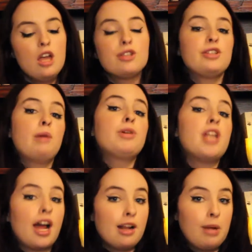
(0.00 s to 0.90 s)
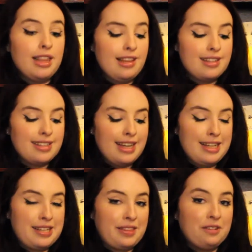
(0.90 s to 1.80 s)
so number 9 on my list
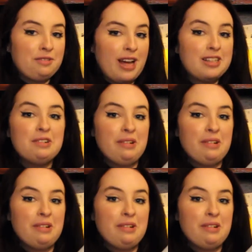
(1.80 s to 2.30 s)
is The Red